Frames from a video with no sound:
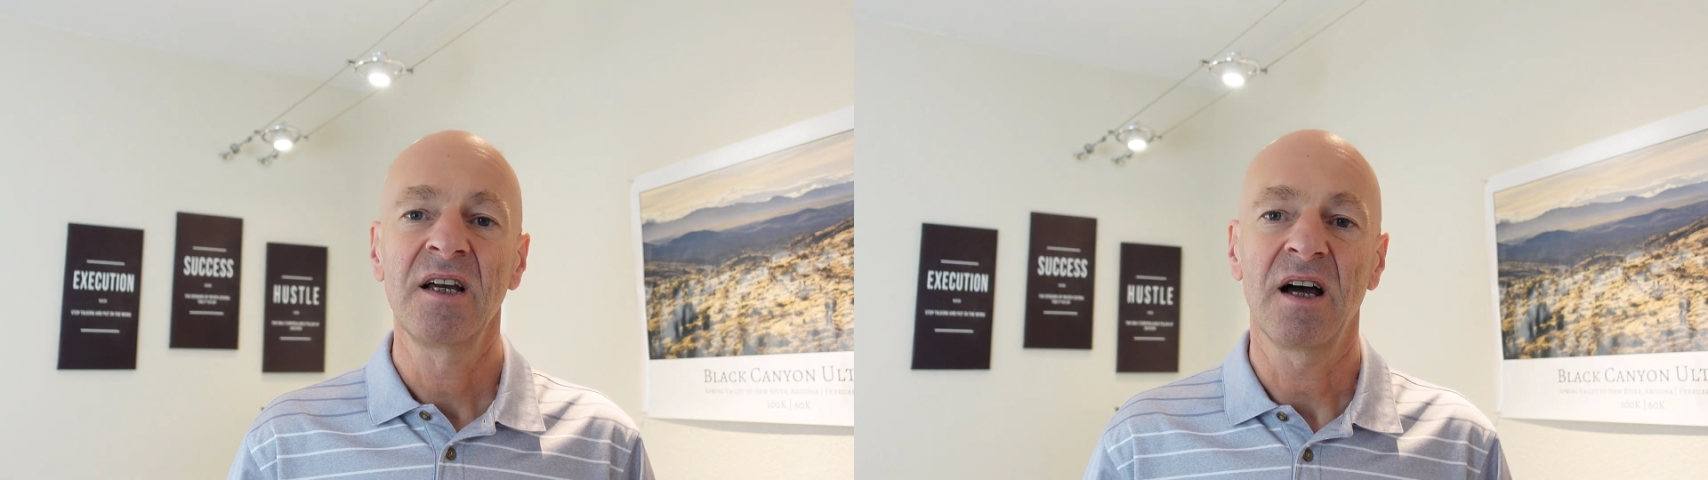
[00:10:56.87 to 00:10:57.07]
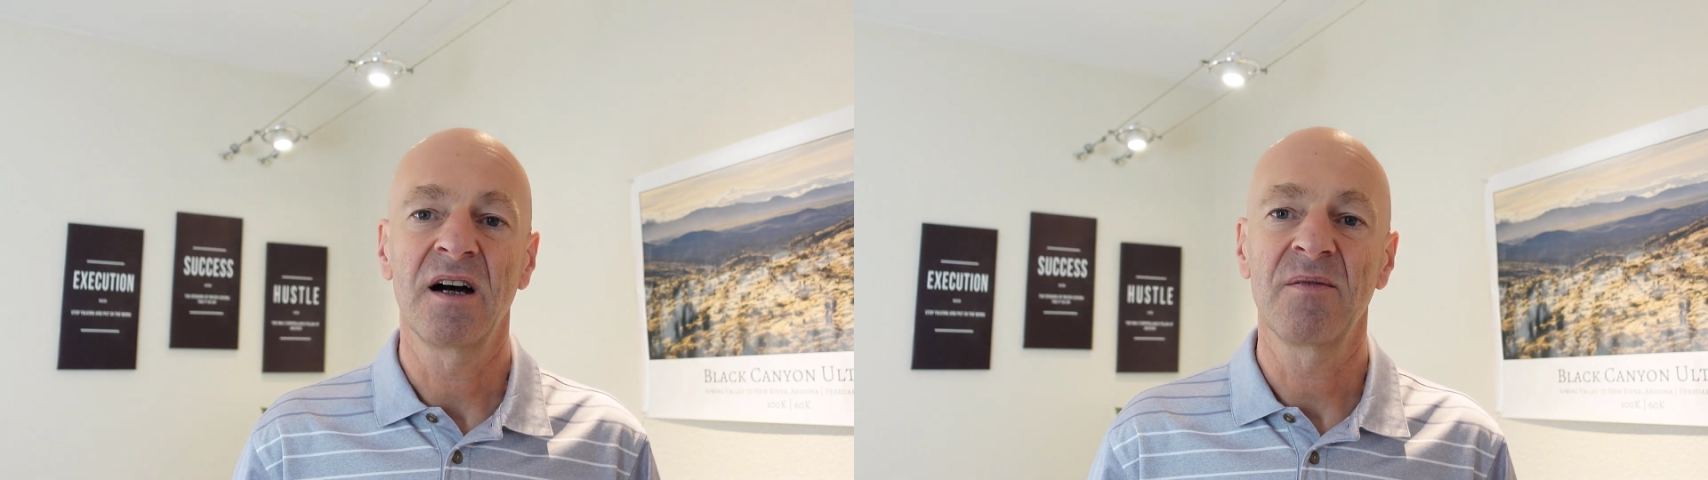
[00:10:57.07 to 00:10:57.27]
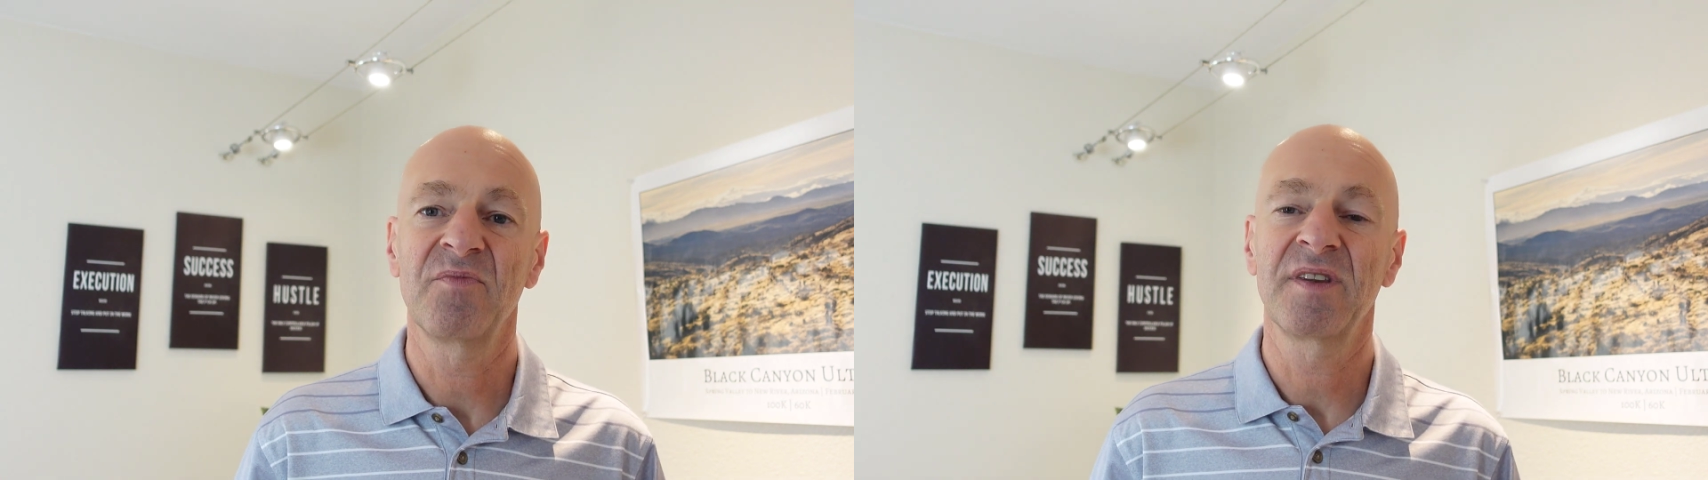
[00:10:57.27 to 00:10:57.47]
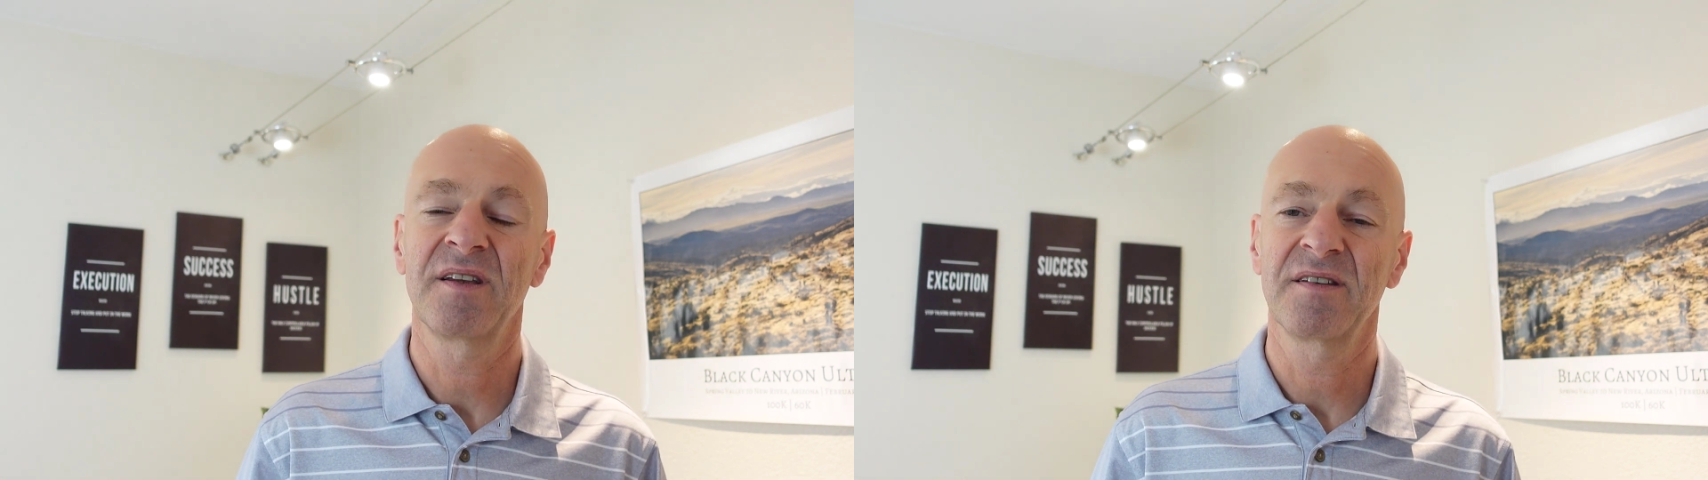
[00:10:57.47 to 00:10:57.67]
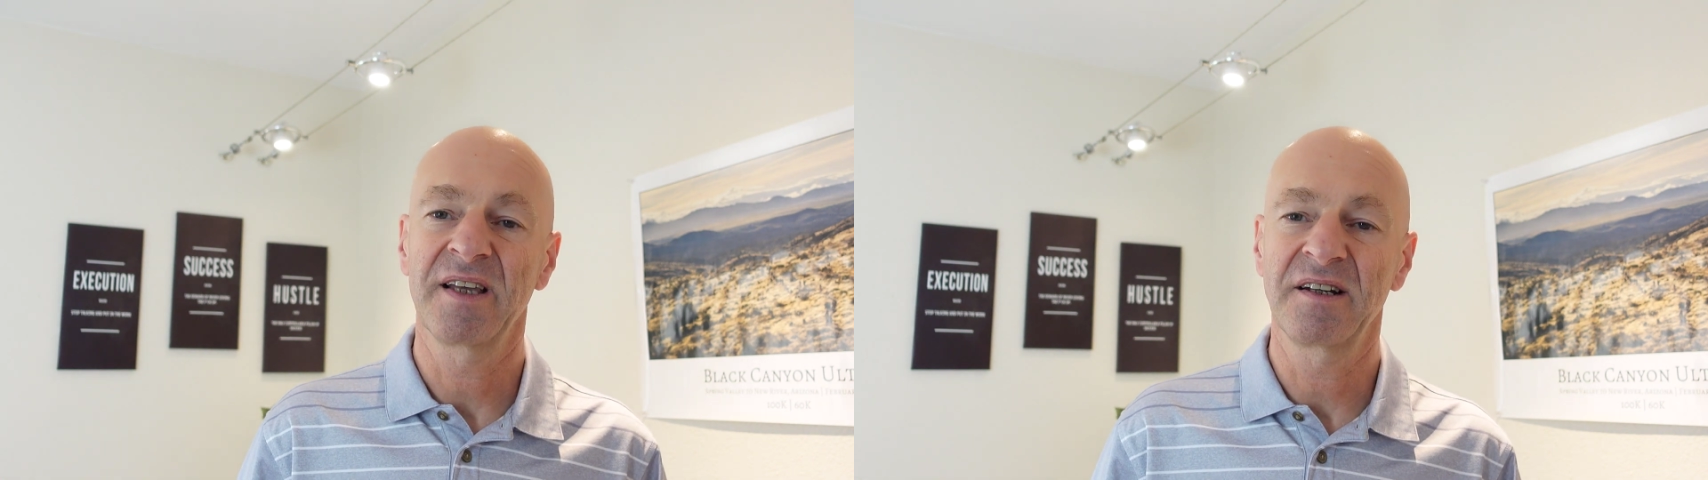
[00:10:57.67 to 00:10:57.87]
um,
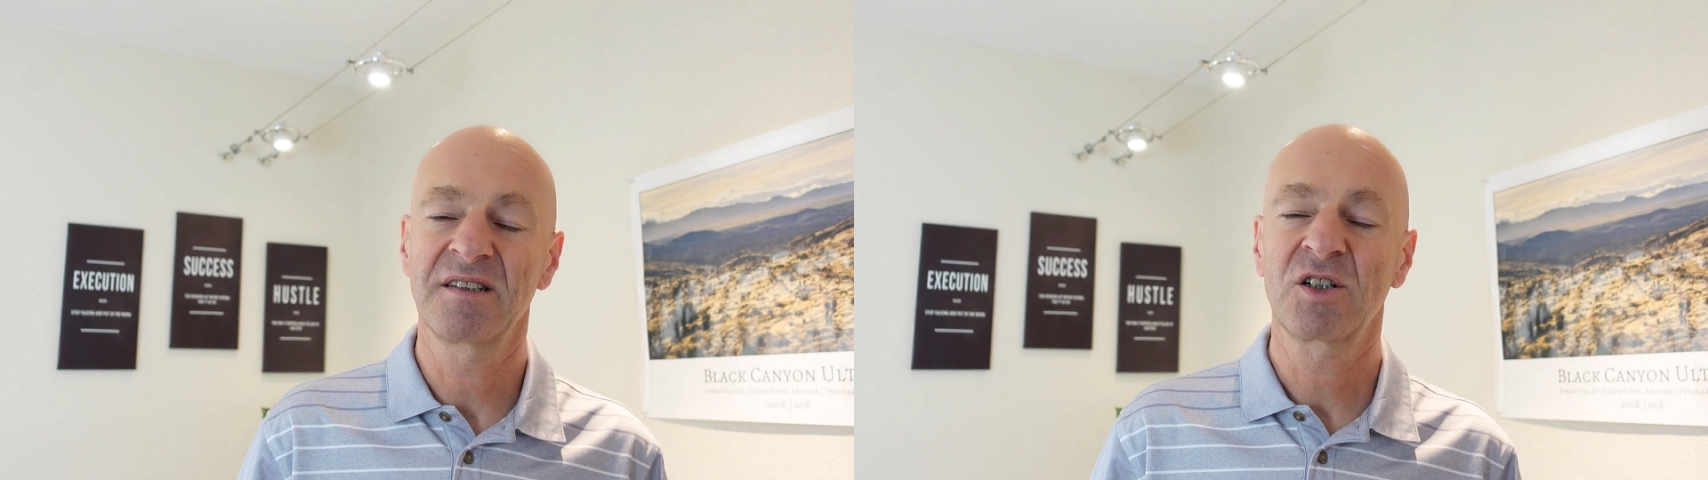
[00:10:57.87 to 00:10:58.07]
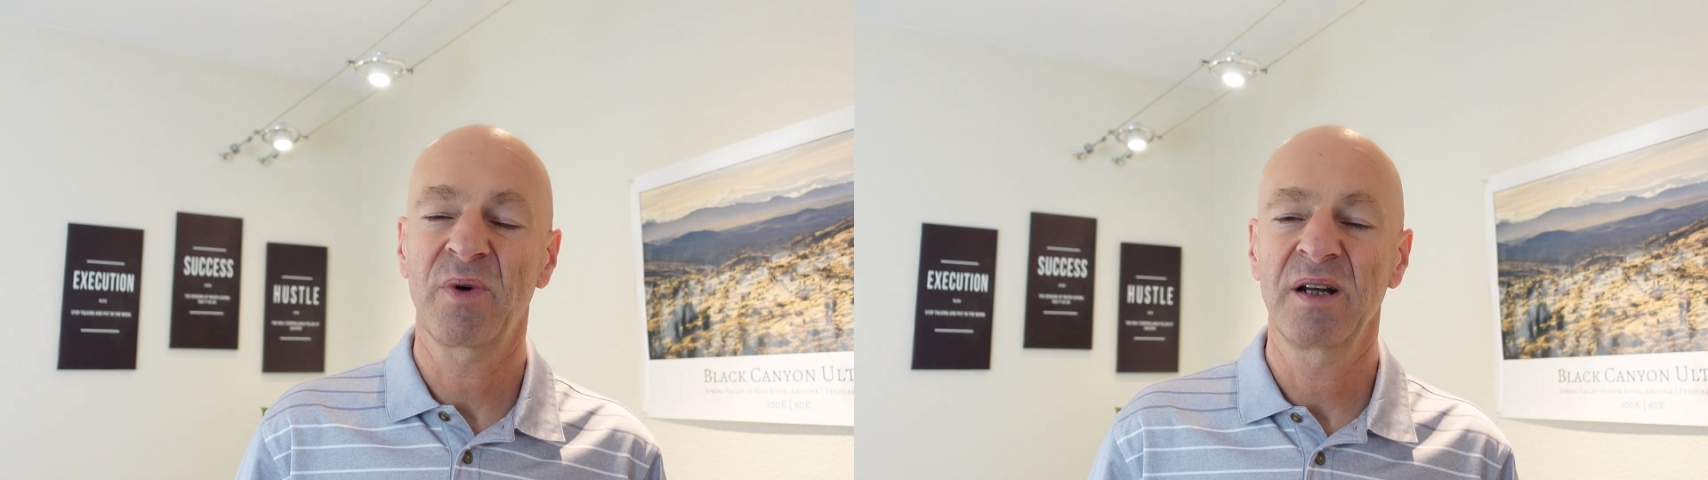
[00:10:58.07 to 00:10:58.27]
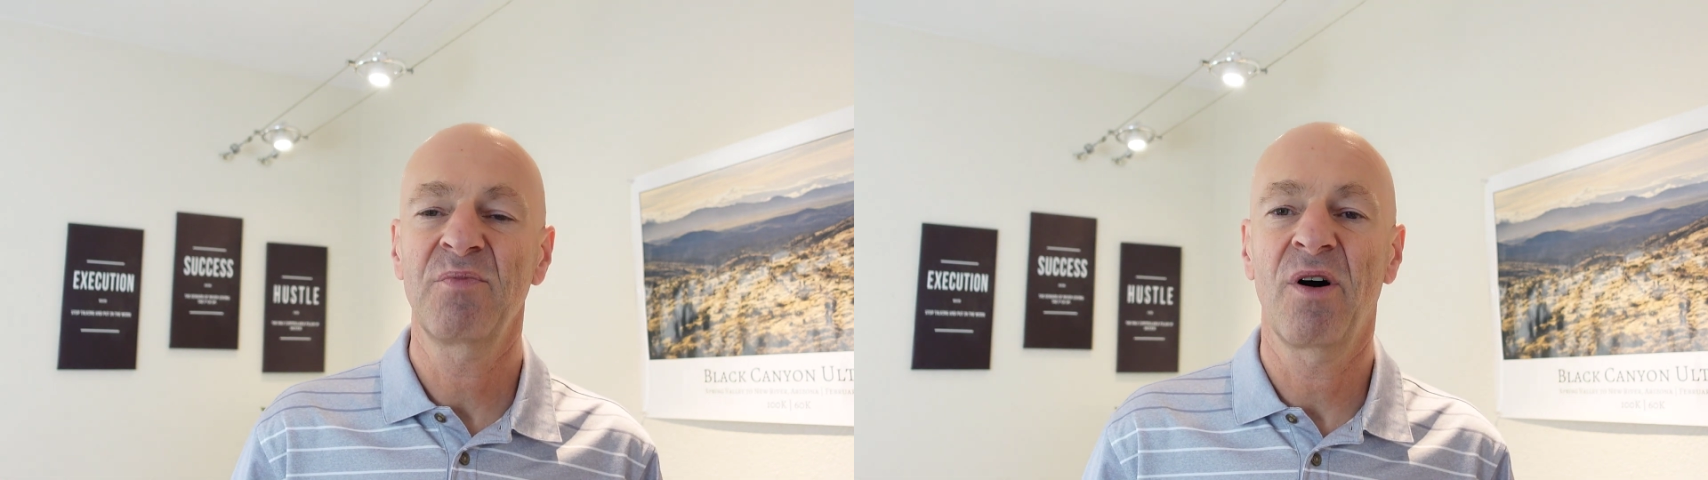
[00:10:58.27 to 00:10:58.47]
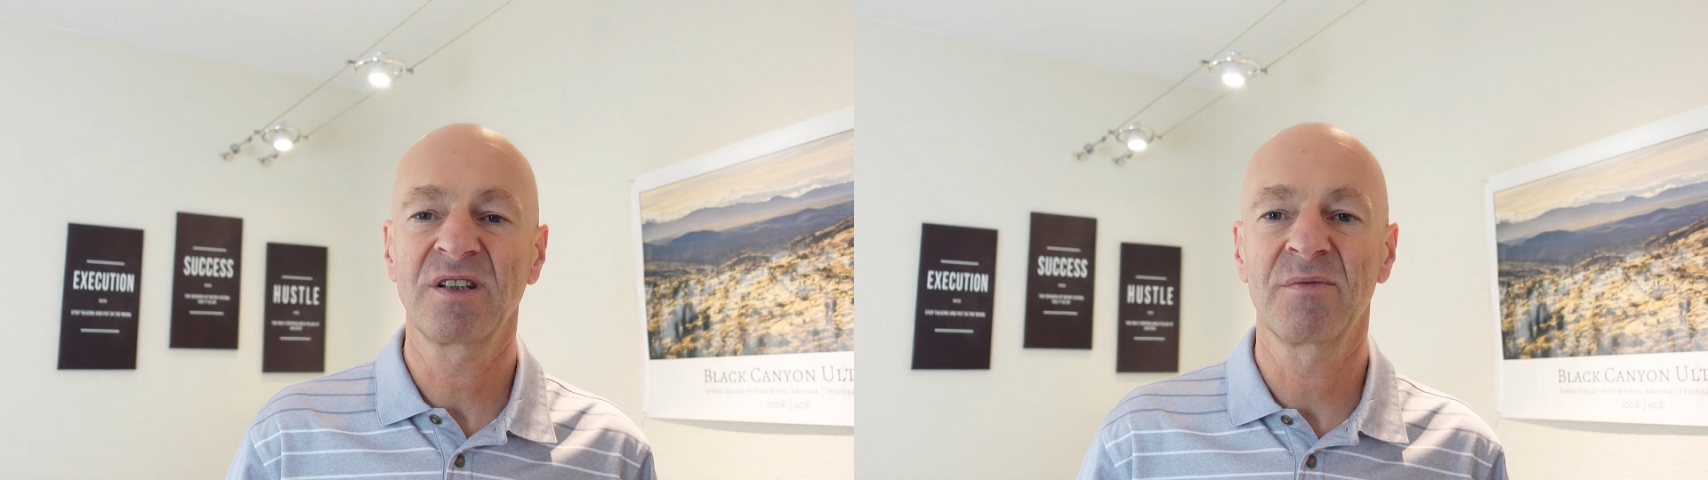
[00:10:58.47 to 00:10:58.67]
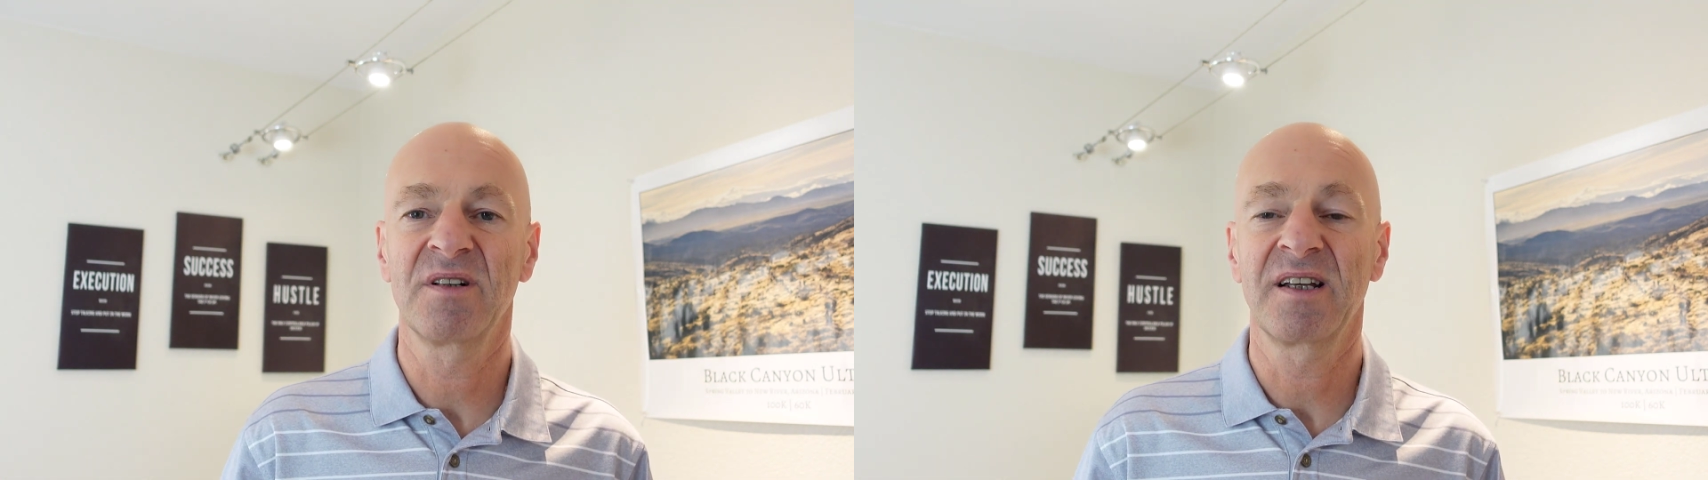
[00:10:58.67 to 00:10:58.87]
that it's quite possible